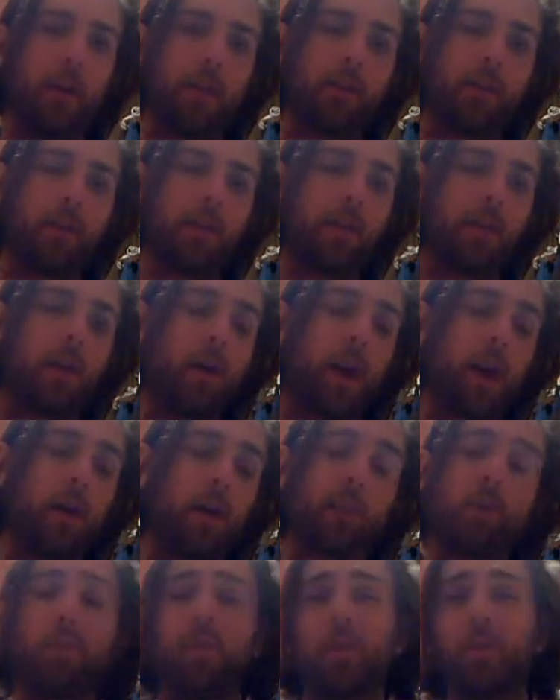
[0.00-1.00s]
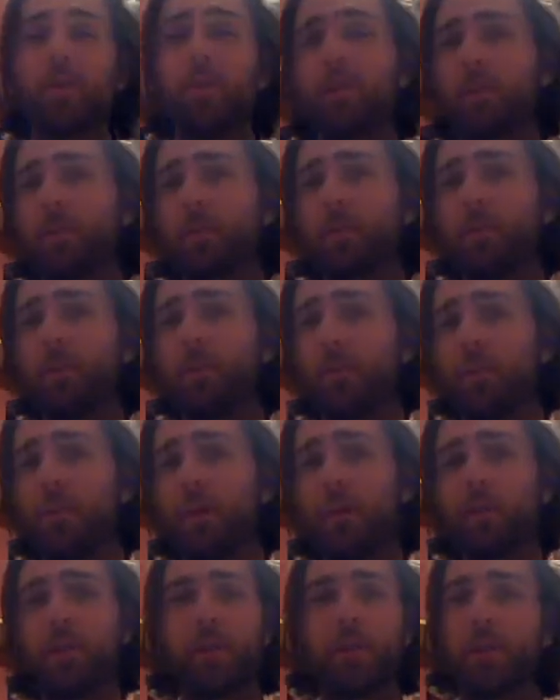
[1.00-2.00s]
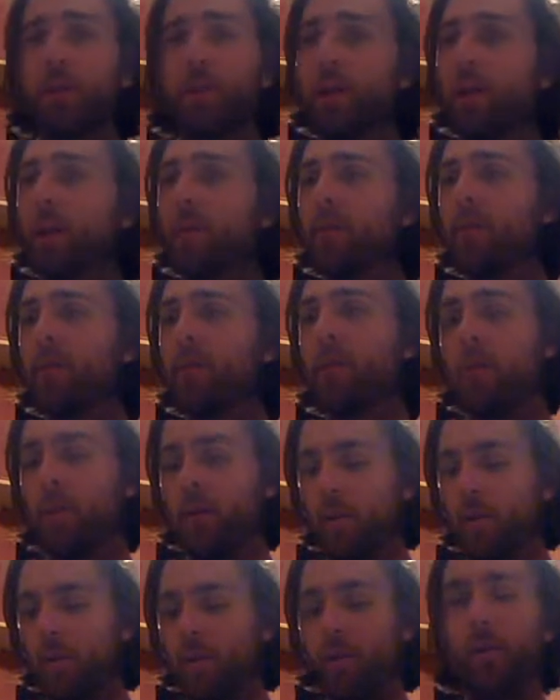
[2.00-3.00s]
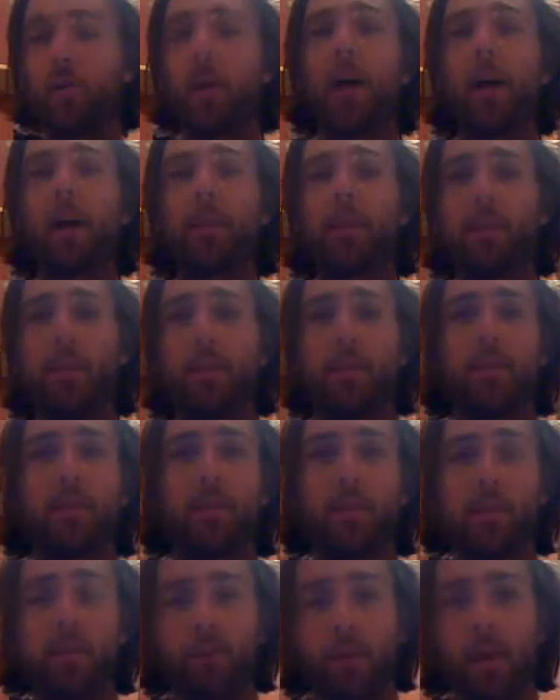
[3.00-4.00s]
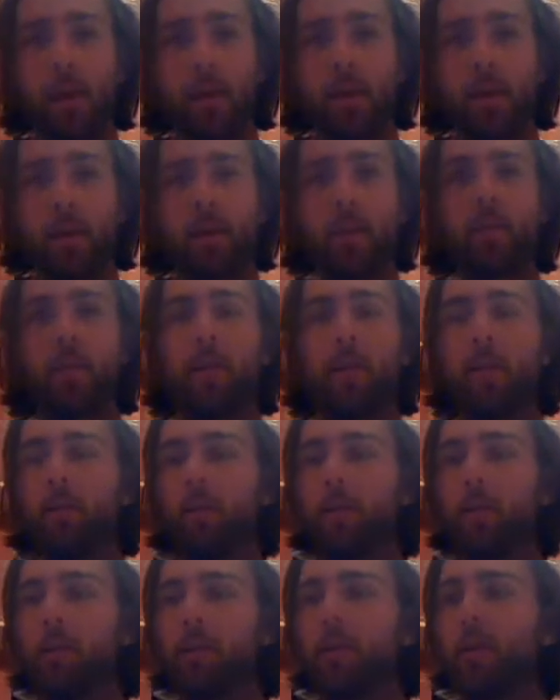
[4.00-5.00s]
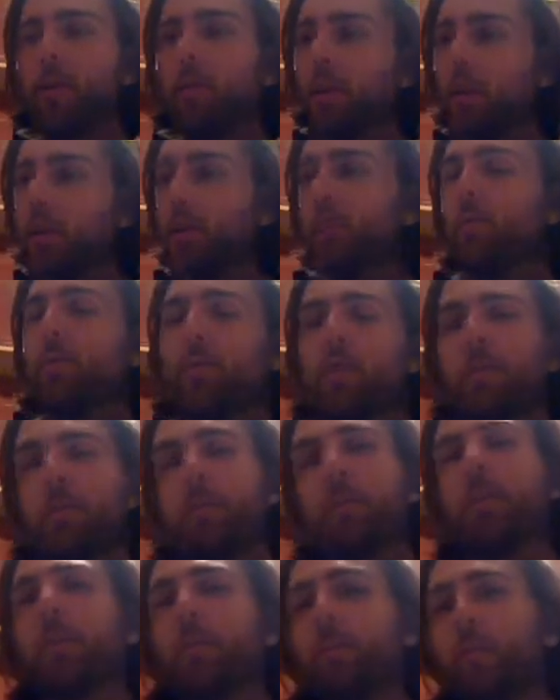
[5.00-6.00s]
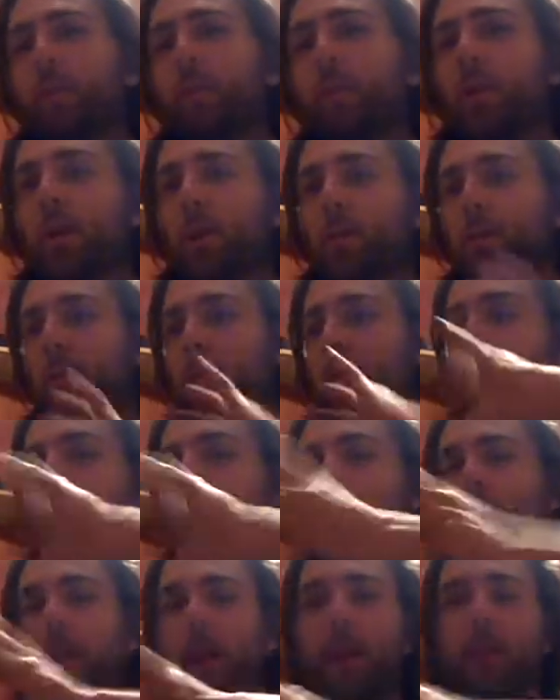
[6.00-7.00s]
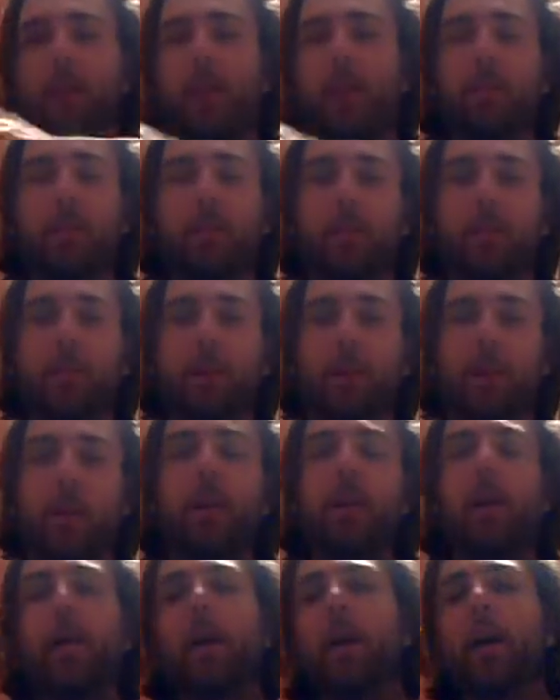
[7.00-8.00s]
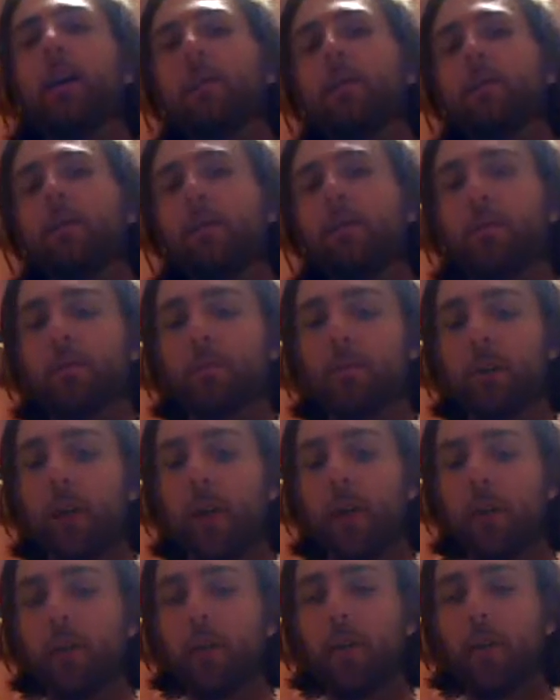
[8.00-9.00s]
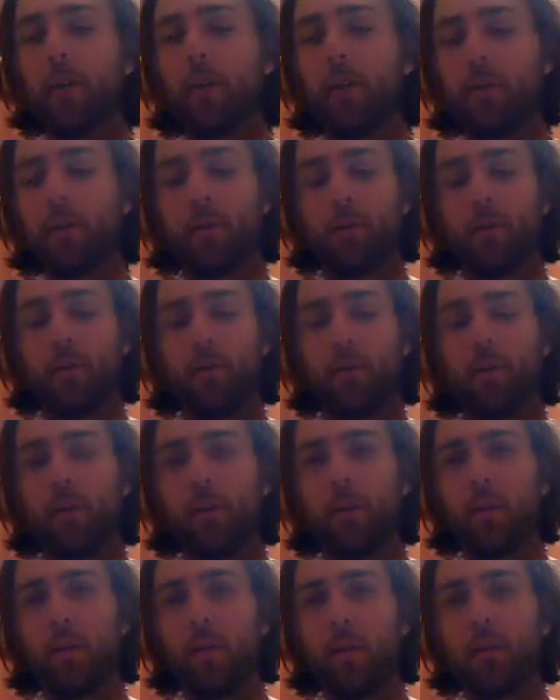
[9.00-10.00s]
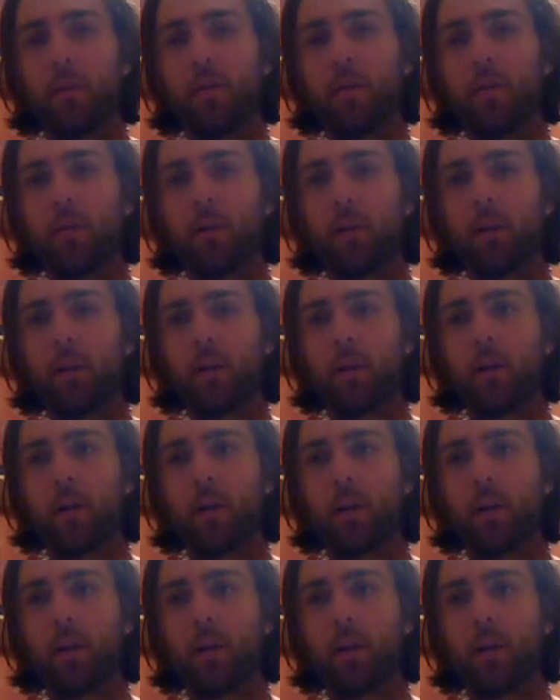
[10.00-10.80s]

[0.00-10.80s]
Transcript: And so I also want to do this with poi, which then you have two axes of spin, because not only can you be spinning the poi, but the poi head can be spinning as it moves around. So these are